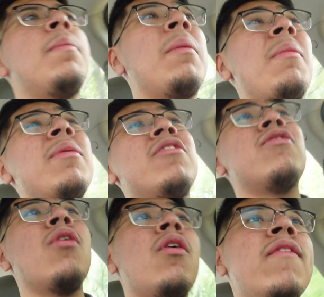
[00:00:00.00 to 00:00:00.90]
I'm gonna be
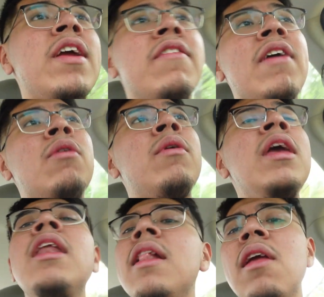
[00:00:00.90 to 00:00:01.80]
starving if I don't
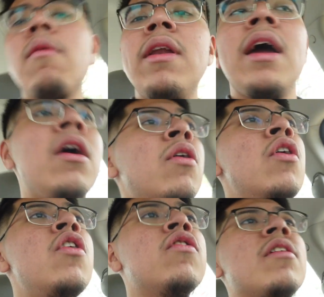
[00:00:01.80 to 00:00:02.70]
eat anything right now.
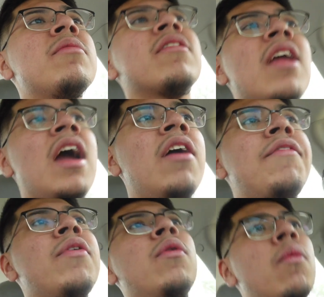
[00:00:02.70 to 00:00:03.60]
So I'm just gonna have
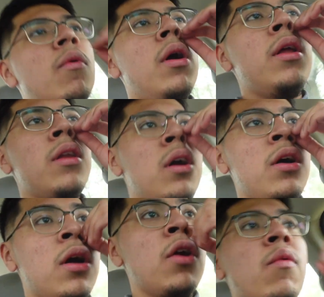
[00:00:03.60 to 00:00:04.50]
one
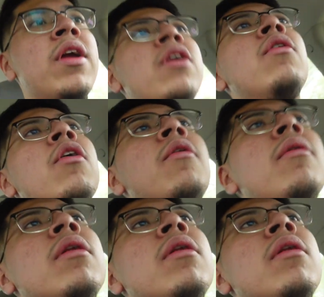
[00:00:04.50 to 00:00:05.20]
uh, Greek yogurt,